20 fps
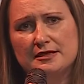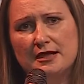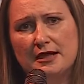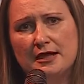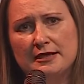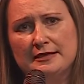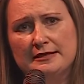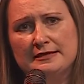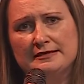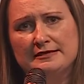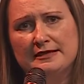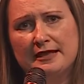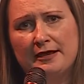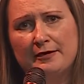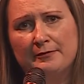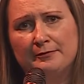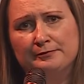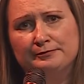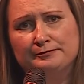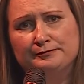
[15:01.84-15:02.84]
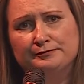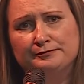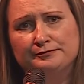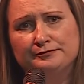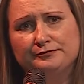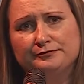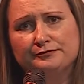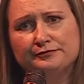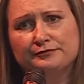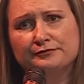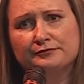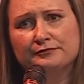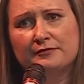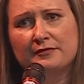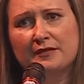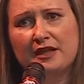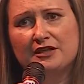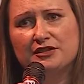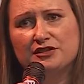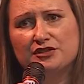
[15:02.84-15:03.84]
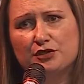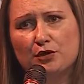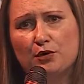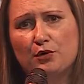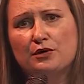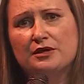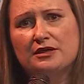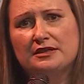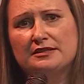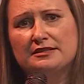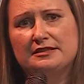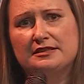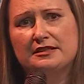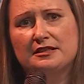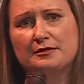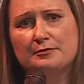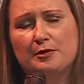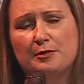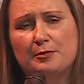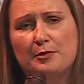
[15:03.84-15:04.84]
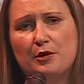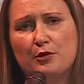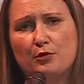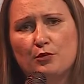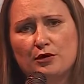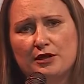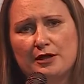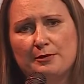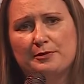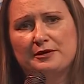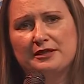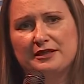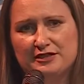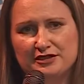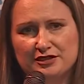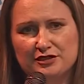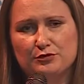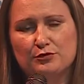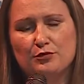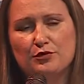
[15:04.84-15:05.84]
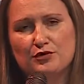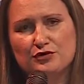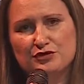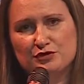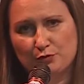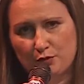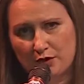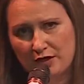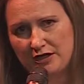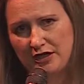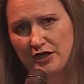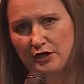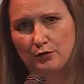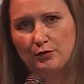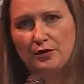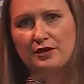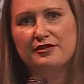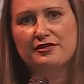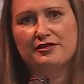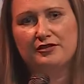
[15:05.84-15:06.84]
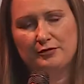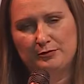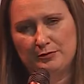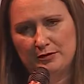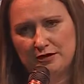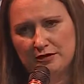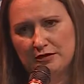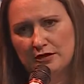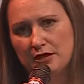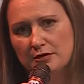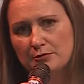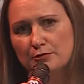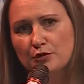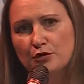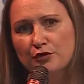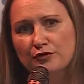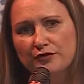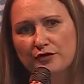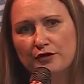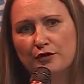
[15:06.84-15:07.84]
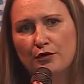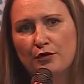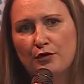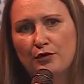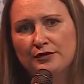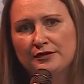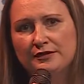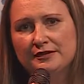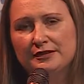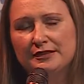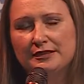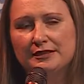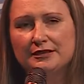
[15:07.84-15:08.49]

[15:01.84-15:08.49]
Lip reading: and talking to them about what a pleasure it was working with them and moving on.